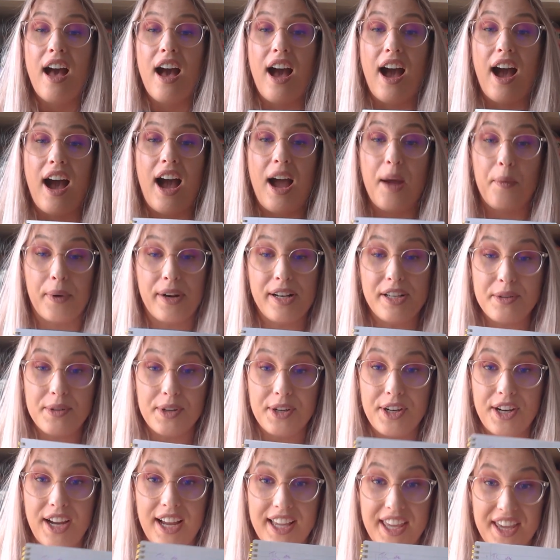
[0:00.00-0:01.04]
I want to
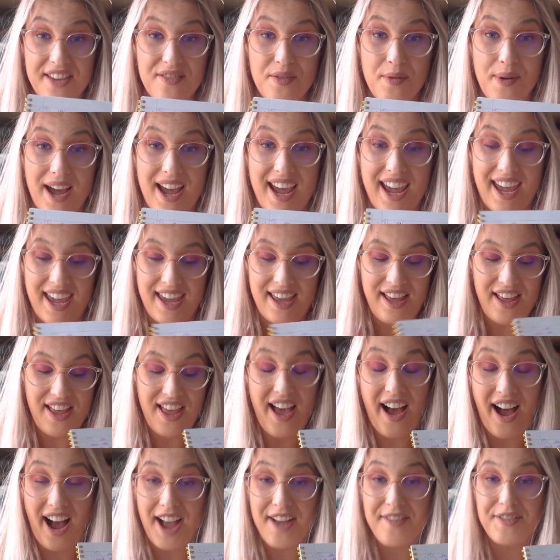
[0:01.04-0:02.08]
do a giveaway.
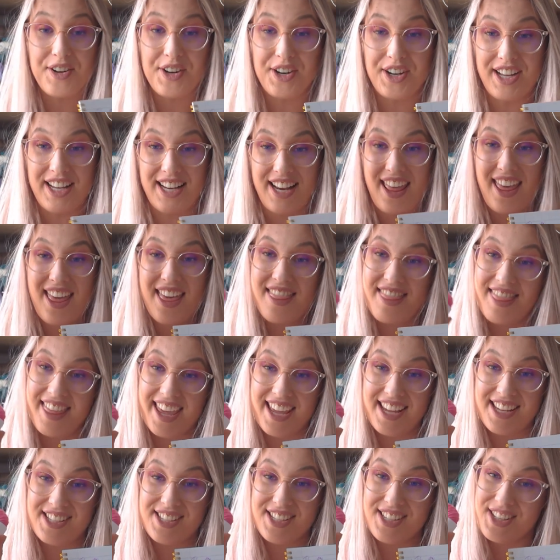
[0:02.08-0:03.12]
I've got
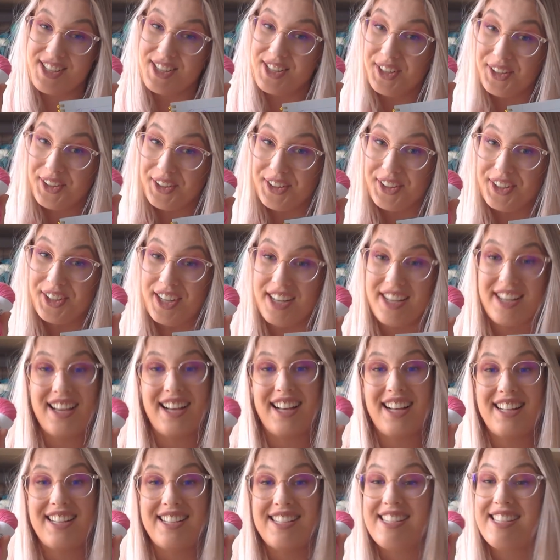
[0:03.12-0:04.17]
these 2
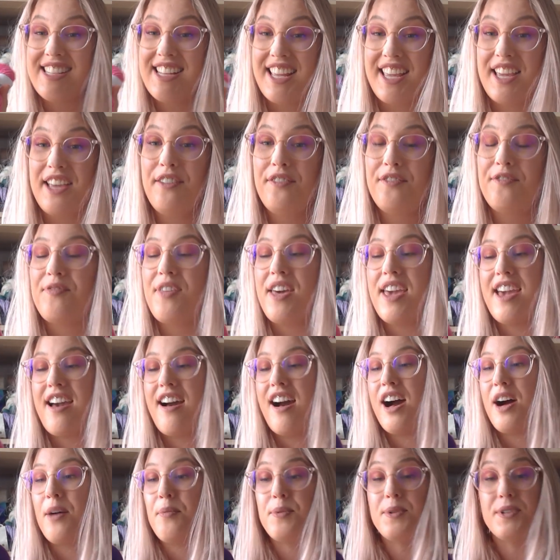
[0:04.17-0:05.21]
yarns to give. They
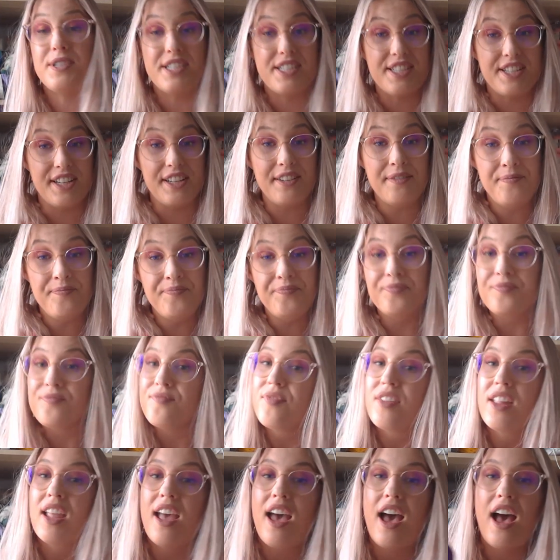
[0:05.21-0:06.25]
are worsted.
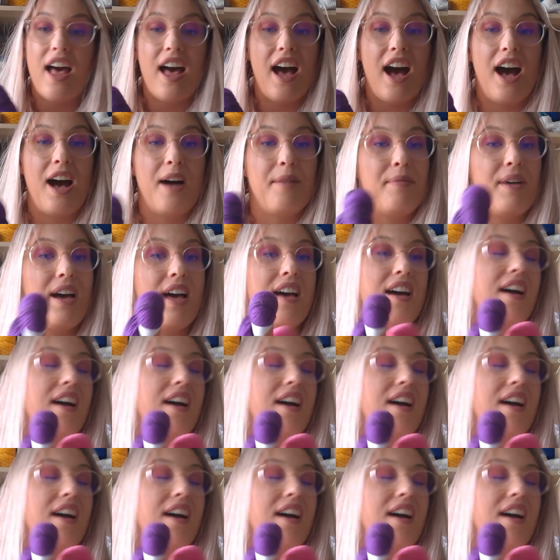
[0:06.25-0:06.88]
I'm